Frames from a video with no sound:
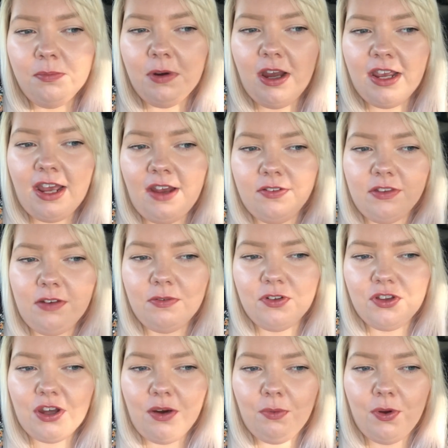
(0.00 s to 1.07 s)
But I have to have a
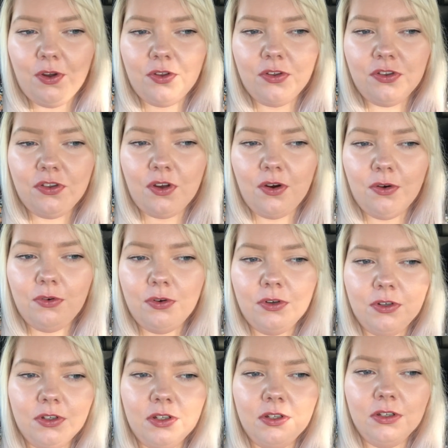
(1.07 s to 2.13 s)
shower, so
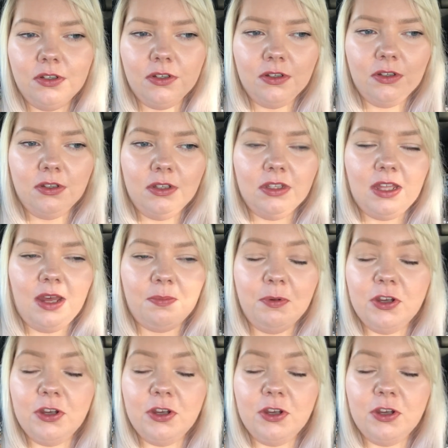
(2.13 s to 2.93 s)
yeah.